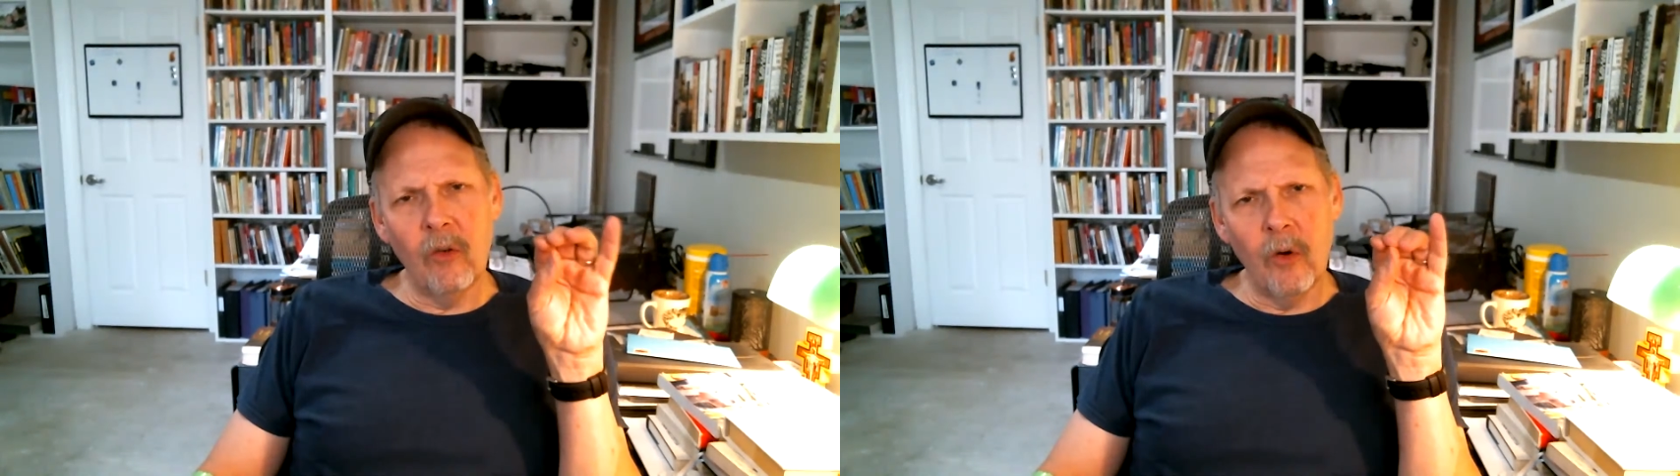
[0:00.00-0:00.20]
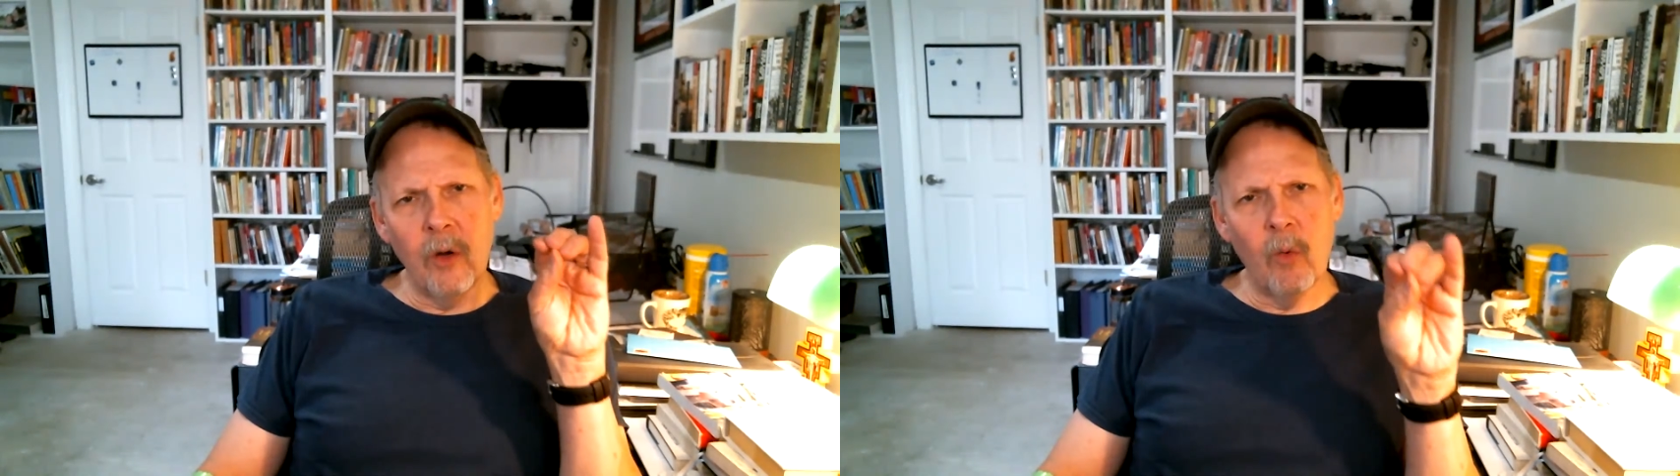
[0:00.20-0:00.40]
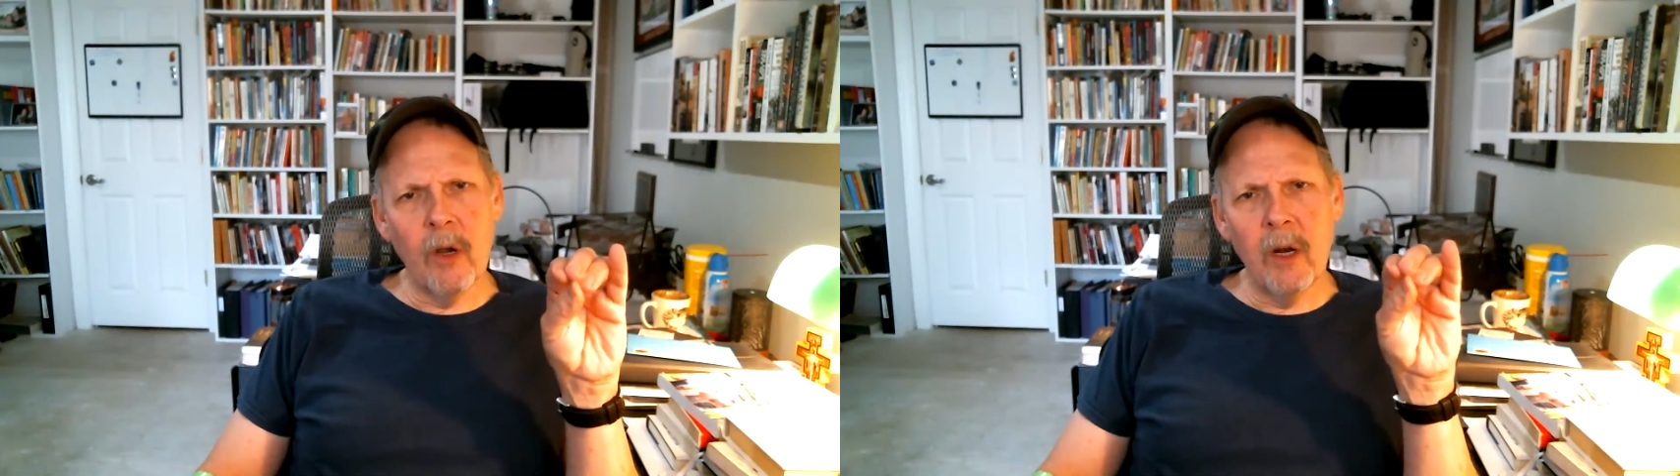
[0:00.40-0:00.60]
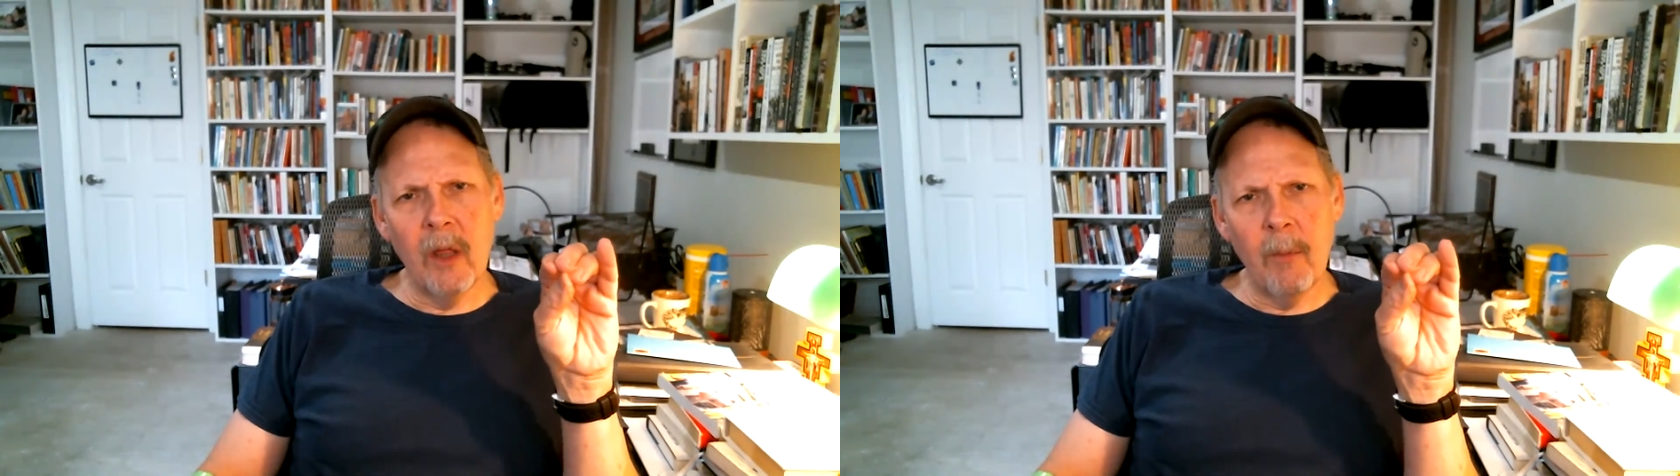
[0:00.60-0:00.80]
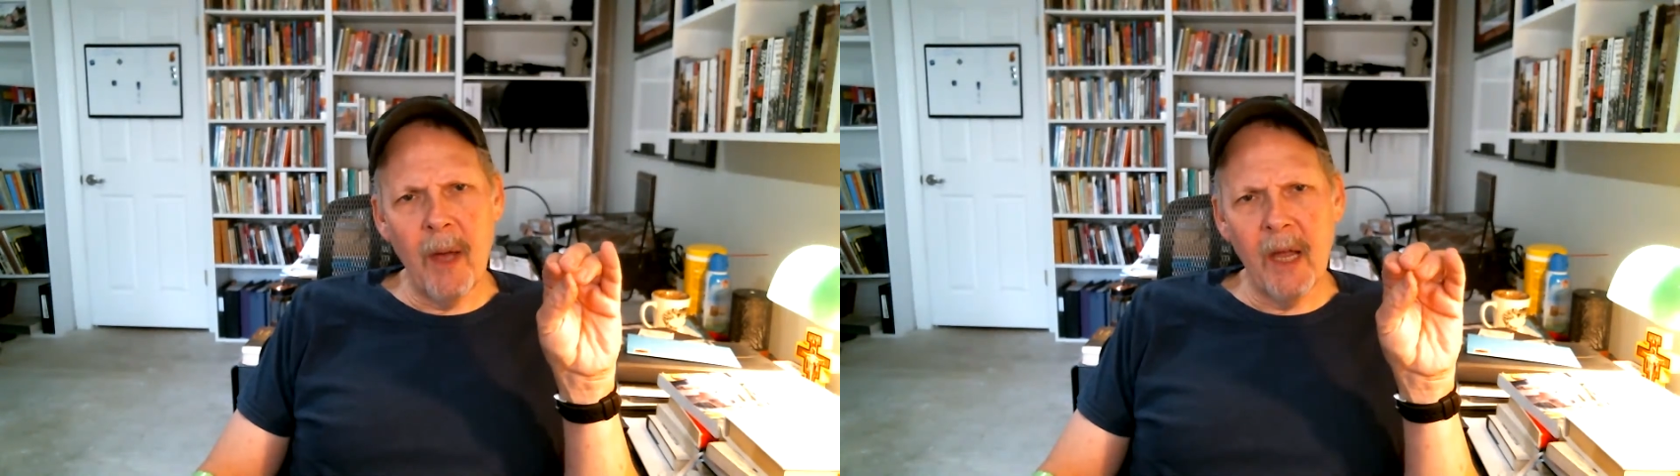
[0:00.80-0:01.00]
or you're working on
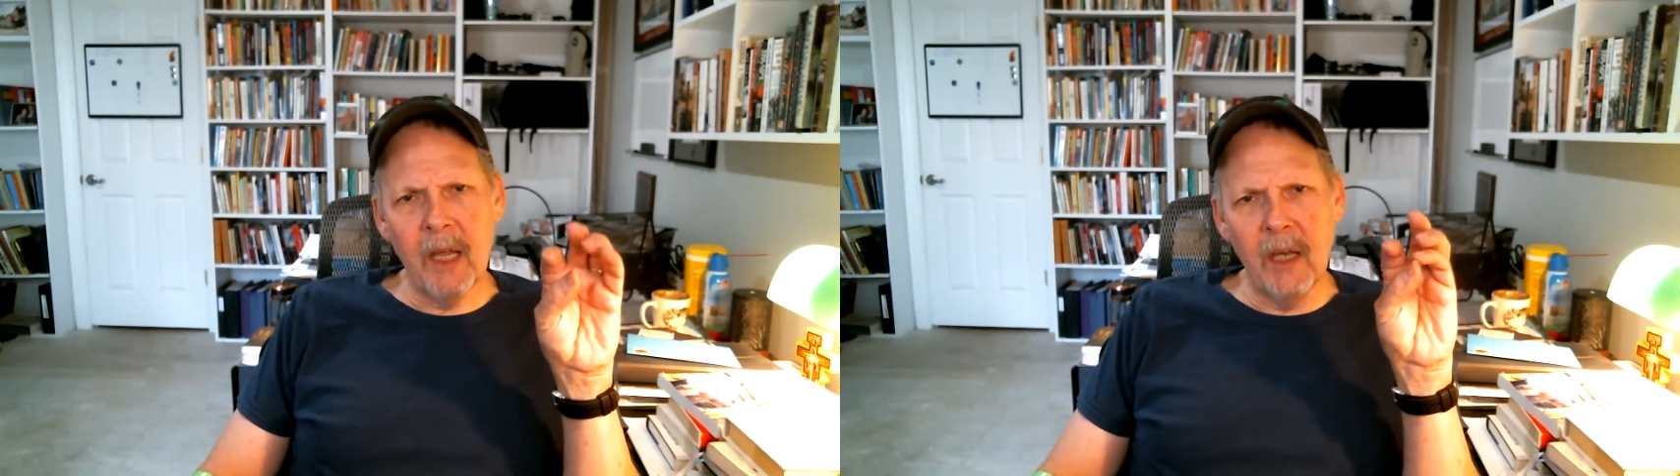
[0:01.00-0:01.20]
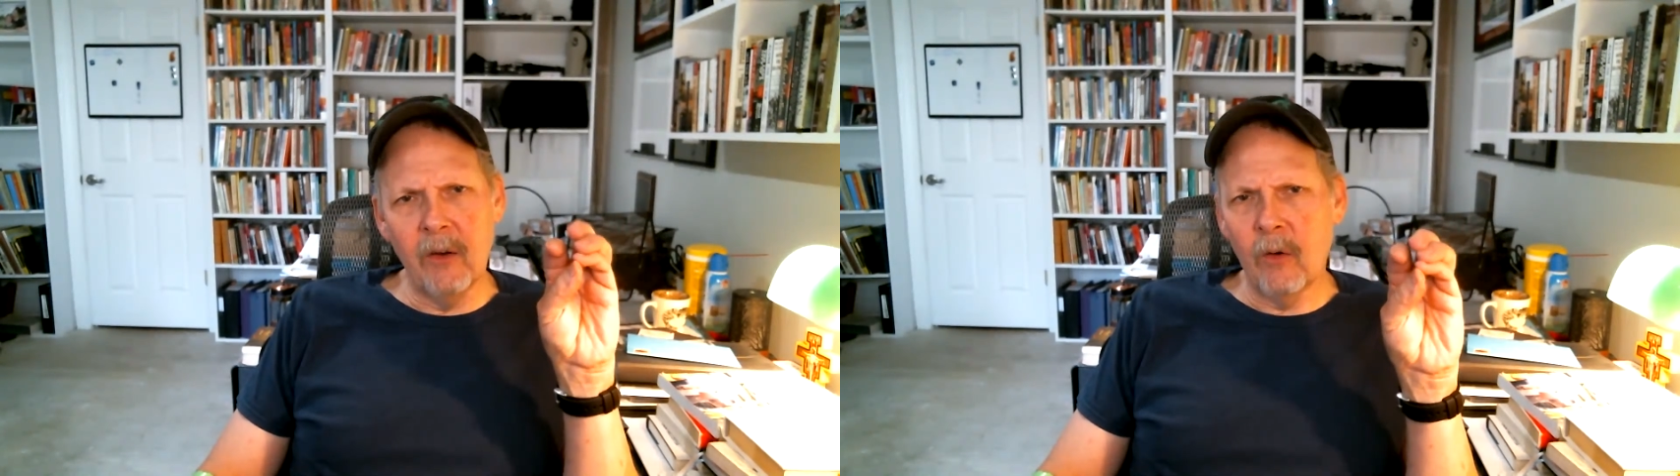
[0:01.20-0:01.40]
the back end